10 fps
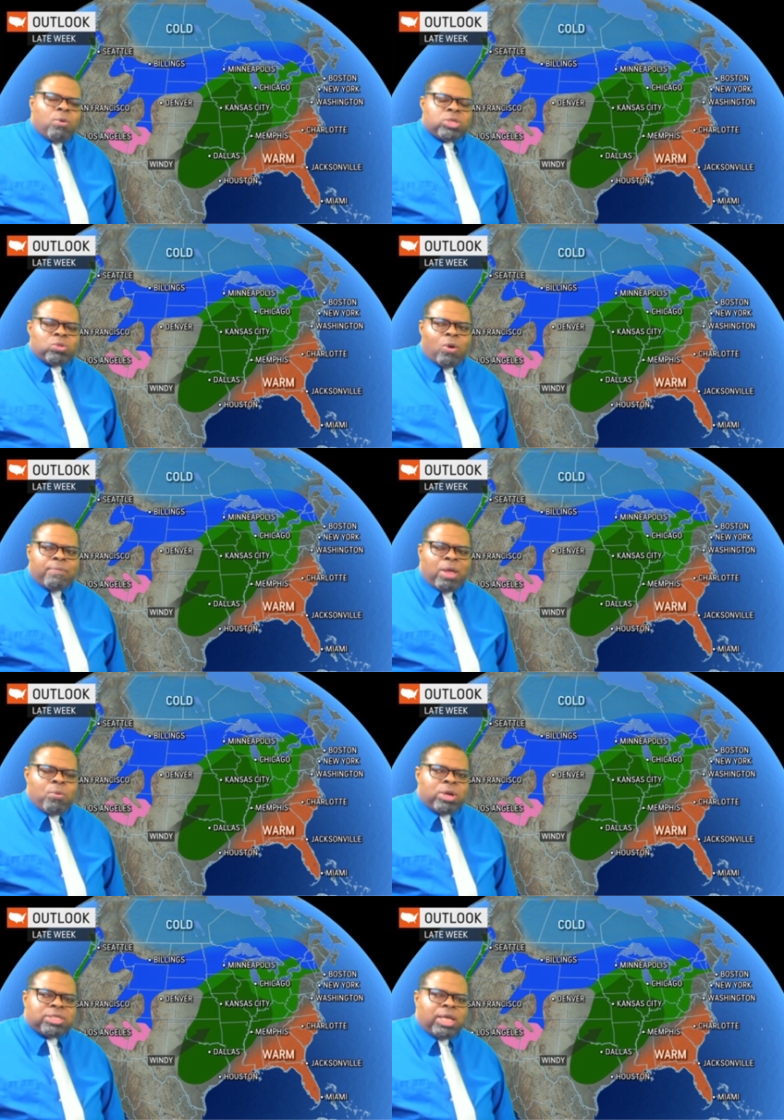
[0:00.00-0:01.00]
storm
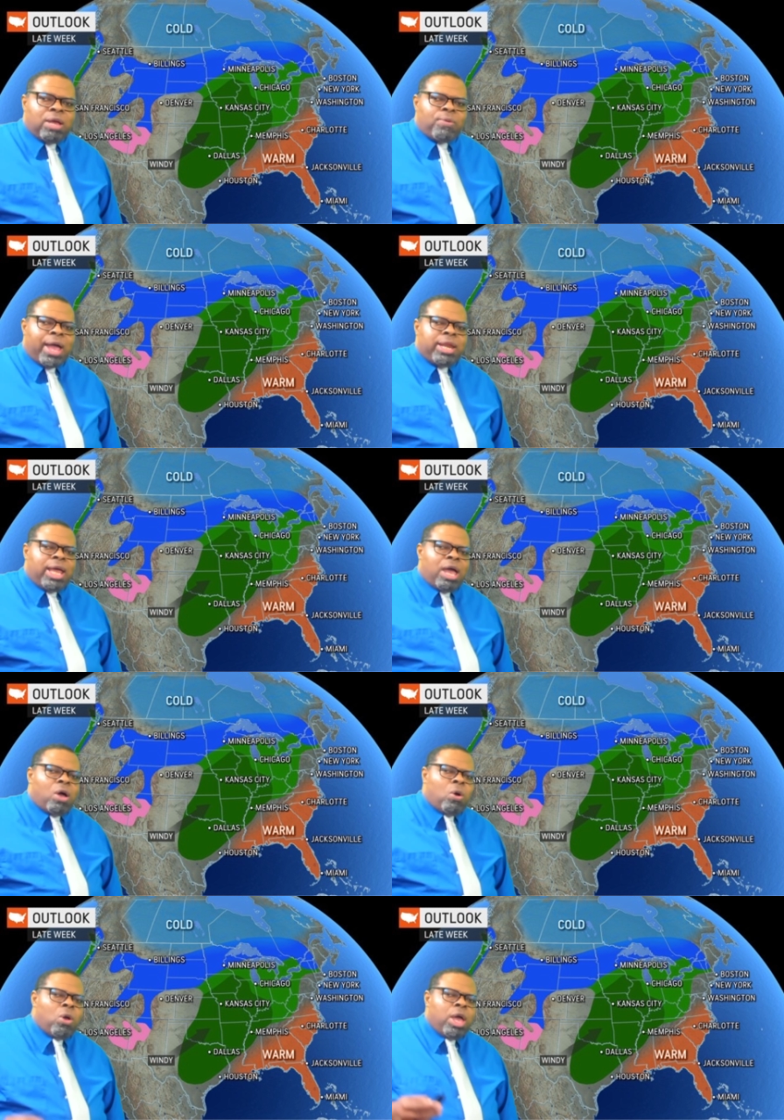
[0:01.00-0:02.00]
that we're seeing right
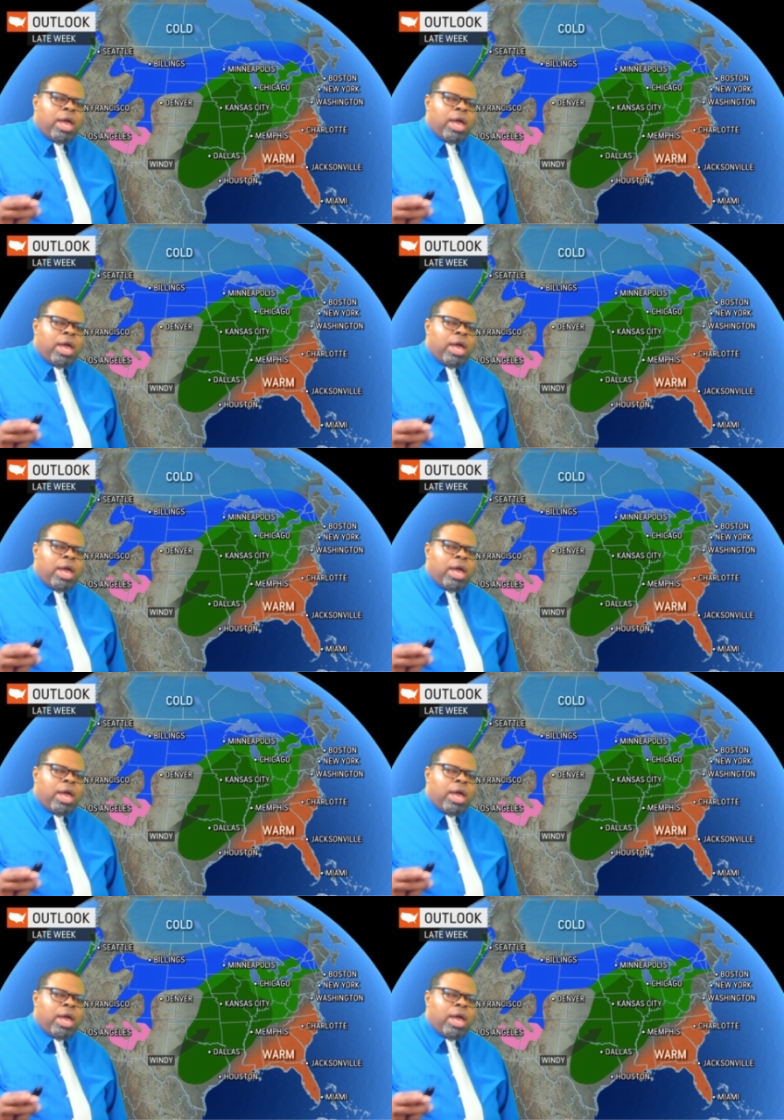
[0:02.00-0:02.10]
now,